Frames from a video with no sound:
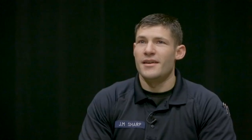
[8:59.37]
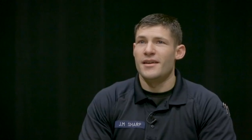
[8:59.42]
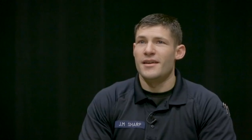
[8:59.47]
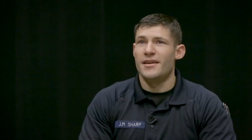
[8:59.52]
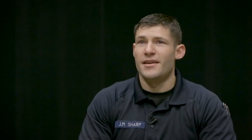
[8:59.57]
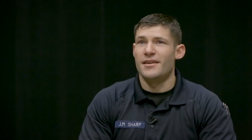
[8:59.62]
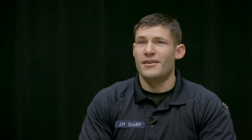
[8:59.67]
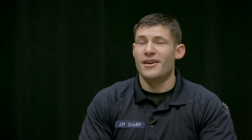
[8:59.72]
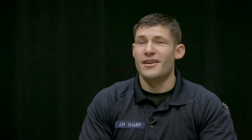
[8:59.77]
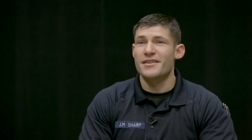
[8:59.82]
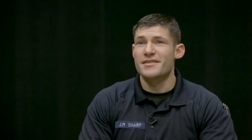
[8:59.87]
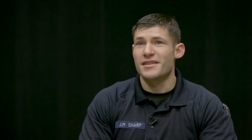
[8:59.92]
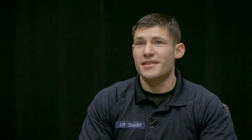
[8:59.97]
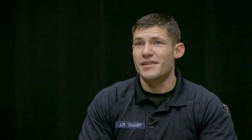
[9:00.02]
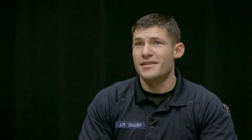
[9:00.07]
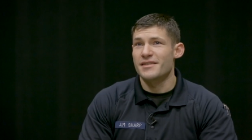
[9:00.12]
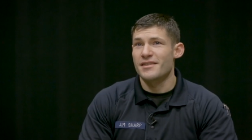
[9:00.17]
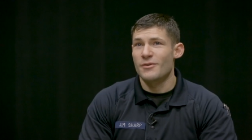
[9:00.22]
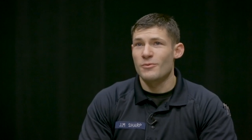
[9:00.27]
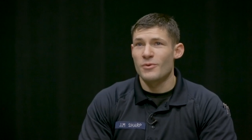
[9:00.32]
and
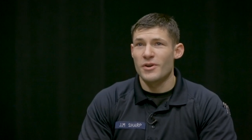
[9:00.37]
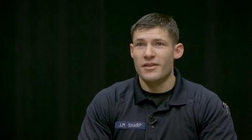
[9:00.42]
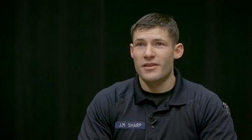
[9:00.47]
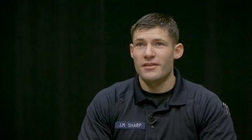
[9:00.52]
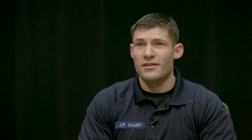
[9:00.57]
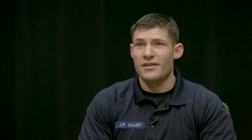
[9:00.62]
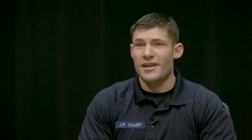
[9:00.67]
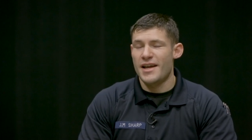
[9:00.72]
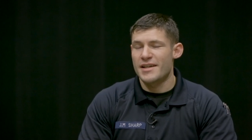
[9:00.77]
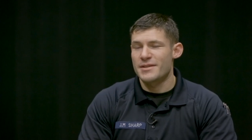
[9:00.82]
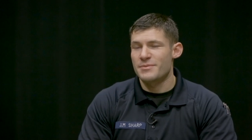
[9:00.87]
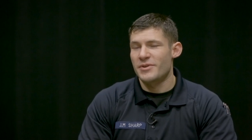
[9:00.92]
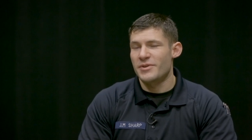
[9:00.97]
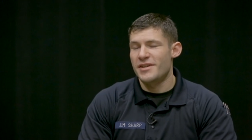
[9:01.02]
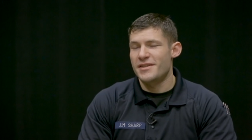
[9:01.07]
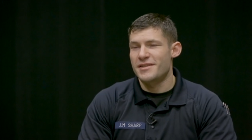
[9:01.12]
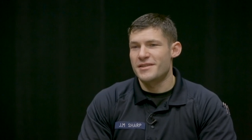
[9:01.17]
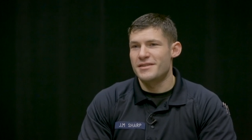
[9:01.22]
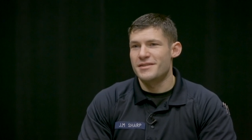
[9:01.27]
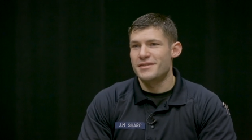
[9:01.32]
honestly, it's like one of the last
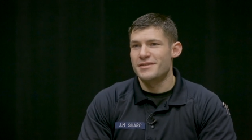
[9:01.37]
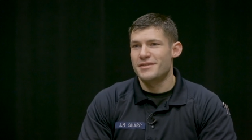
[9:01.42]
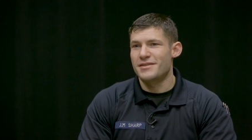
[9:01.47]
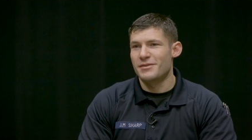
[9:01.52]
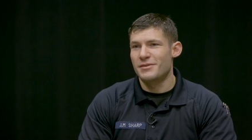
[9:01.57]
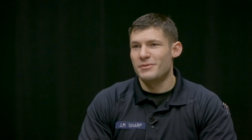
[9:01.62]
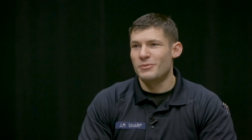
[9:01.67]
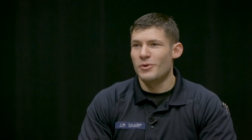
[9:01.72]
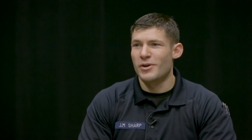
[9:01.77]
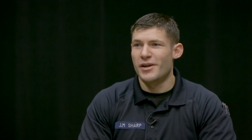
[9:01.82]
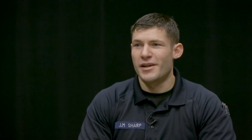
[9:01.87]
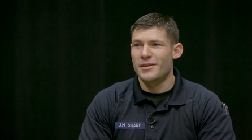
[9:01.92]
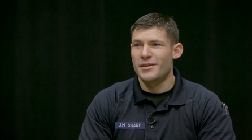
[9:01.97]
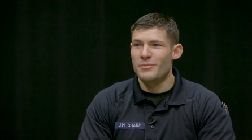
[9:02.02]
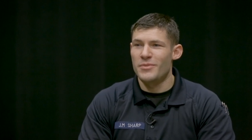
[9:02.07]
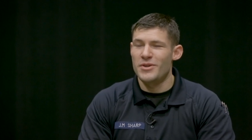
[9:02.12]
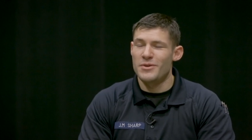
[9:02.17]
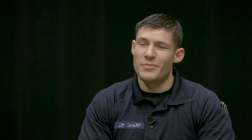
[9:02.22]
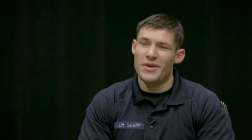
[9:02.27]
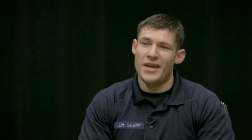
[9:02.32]
places where I
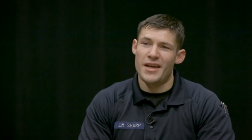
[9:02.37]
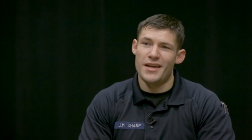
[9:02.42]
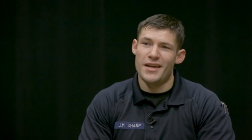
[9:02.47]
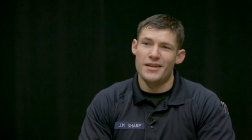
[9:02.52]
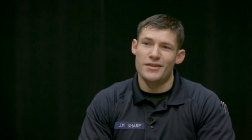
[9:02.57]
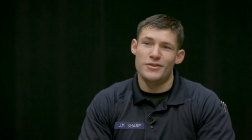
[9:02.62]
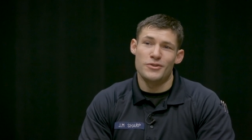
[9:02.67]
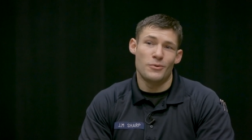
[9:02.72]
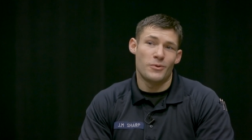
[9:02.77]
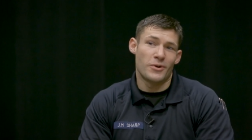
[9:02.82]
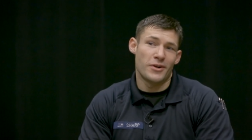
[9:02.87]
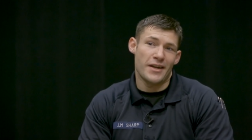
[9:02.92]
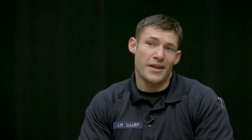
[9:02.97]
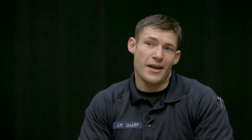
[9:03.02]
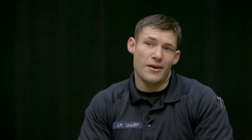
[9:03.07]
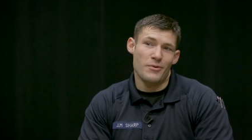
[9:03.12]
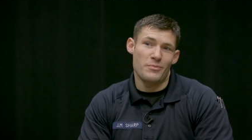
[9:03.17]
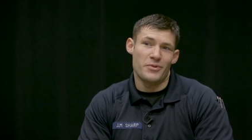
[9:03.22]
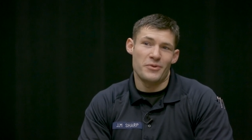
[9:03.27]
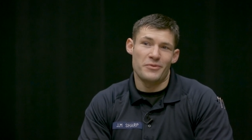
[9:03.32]
can be paid to work
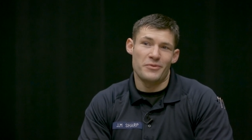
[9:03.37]
out